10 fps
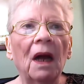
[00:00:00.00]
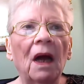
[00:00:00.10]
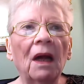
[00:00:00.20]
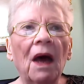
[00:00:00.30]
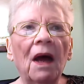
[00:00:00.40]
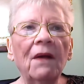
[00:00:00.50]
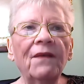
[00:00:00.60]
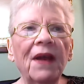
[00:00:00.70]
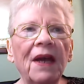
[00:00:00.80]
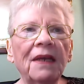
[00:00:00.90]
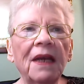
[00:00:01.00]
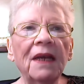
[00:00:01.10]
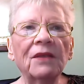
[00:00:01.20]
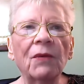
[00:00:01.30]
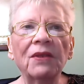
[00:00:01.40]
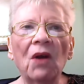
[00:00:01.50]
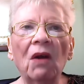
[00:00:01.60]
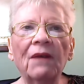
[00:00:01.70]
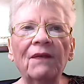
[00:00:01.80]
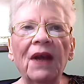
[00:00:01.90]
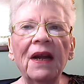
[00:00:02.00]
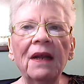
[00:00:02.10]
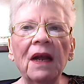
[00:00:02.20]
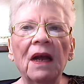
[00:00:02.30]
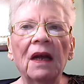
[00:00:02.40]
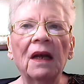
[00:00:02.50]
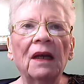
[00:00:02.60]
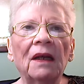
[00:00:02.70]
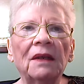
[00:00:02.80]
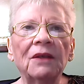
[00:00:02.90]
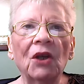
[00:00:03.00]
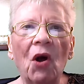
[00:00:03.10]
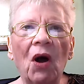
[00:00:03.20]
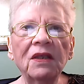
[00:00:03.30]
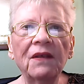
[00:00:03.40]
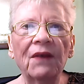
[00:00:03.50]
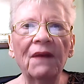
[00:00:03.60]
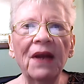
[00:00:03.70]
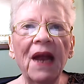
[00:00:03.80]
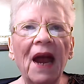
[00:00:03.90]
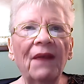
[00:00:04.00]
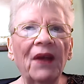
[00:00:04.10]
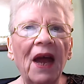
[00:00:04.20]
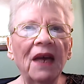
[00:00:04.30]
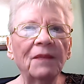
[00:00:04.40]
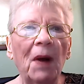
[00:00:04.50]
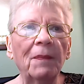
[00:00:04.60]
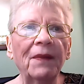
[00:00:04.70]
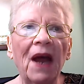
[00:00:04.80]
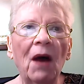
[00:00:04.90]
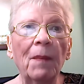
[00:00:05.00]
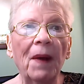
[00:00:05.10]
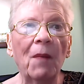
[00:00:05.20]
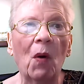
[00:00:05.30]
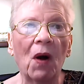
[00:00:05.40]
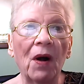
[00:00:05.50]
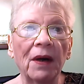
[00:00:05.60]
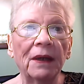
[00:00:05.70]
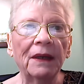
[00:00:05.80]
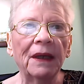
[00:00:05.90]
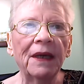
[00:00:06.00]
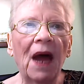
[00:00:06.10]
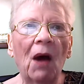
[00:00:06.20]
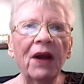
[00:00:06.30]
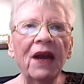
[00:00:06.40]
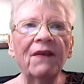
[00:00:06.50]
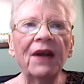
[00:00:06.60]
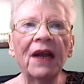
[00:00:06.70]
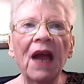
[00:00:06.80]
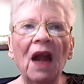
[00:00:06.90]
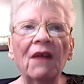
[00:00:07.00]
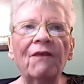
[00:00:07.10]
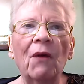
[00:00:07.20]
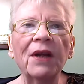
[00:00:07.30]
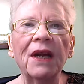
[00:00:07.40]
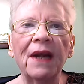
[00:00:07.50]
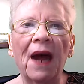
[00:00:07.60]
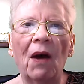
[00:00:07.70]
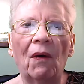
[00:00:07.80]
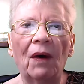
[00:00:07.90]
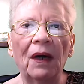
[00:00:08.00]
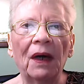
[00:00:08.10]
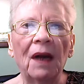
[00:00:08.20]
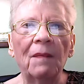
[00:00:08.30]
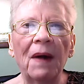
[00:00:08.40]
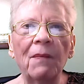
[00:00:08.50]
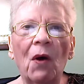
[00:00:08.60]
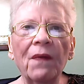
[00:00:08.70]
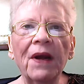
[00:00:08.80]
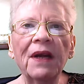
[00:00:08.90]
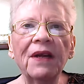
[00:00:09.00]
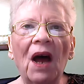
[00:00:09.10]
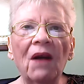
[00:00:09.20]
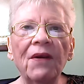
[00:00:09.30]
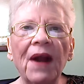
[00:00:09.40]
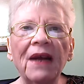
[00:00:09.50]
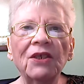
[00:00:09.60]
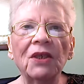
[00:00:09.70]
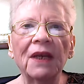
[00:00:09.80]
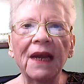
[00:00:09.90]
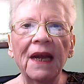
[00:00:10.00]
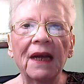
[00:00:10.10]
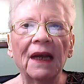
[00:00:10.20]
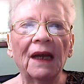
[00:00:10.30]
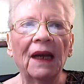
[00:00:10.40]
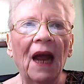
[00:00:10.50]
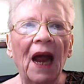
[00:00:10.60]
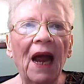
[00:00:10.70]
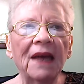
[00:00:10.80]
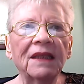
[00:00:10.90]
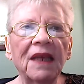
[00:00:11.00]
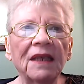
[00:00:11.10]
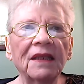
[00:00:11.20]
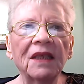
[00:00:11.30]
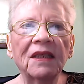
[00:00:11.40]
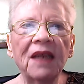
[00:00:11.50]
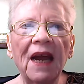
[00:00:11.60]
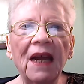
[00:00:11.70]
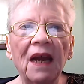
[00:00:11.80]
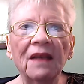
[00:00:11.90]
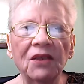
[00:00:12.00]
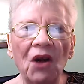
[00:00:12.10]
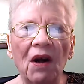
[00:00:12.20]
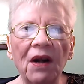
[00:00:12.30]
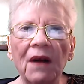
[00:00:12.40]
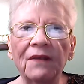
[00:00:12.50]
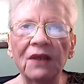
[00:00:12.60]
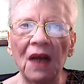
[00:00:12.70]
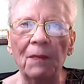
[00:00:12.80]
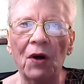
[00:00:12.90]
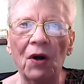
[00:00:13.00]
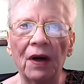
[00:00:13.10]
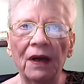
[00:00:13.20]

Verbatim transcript: A lot of it is the result of getting the cost of living at the gas pump down by more. Now even in California now, by more than a dollar nationally, and since the state start of summer.